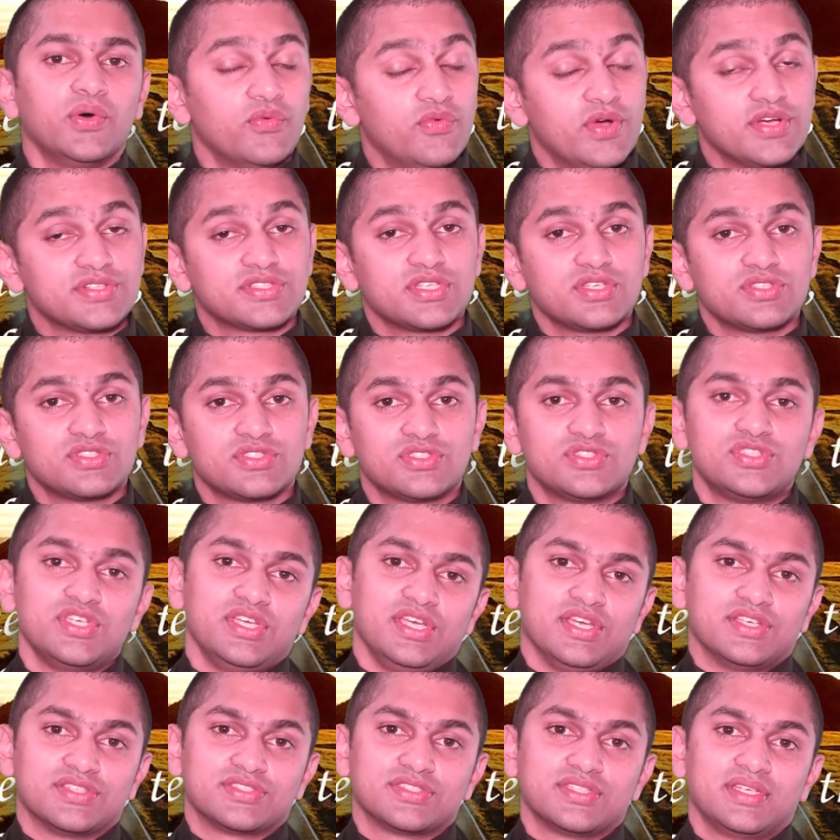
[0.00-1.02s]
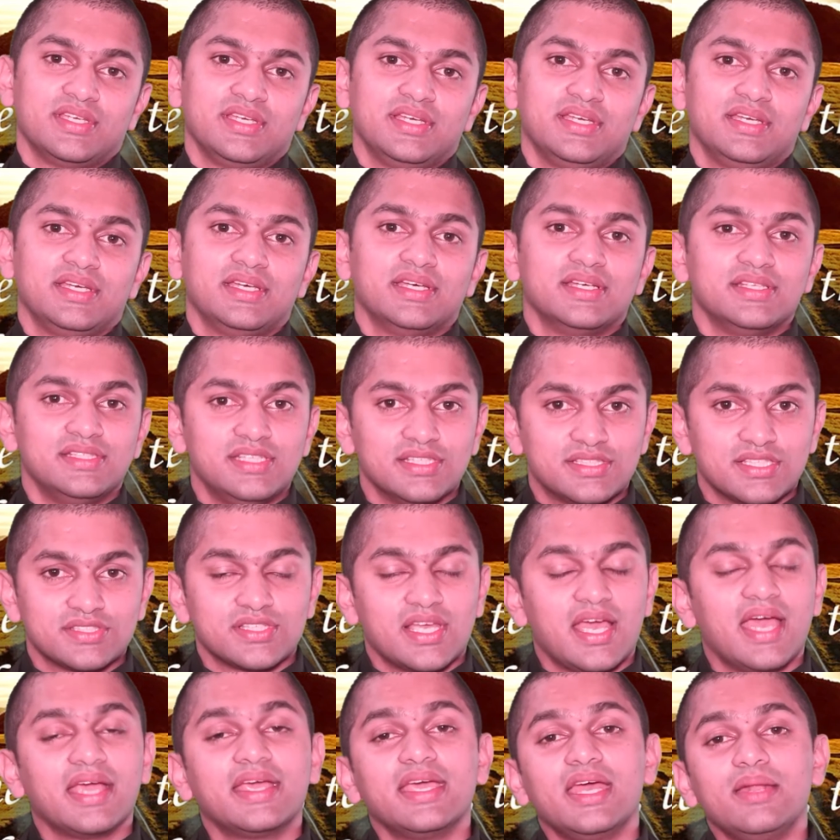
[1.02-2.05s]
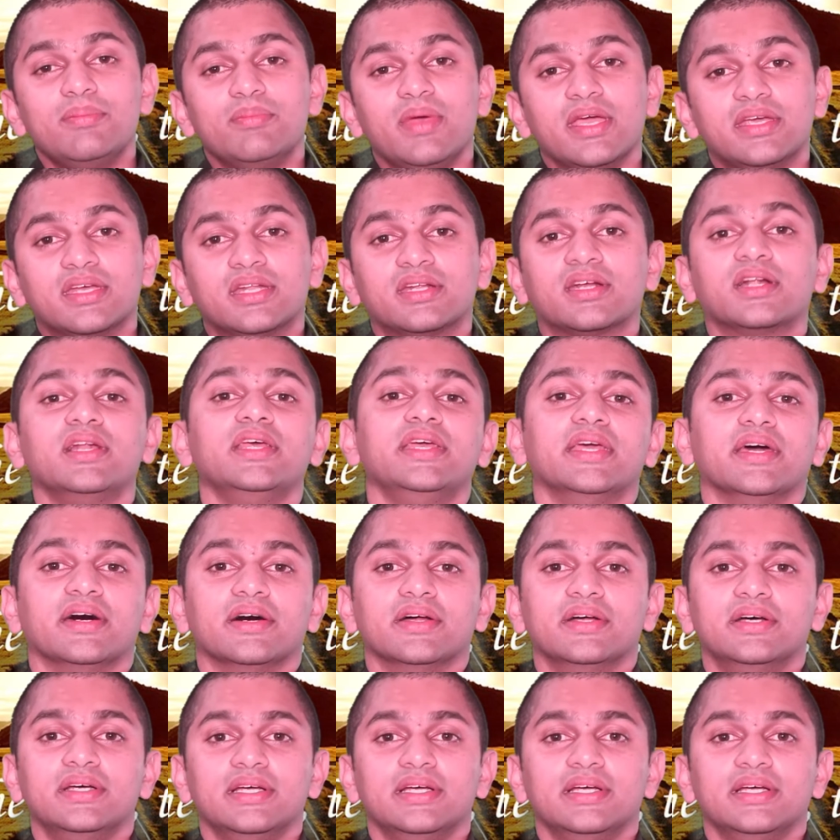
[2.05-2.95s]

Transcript: verses 6, Jesus again make it clear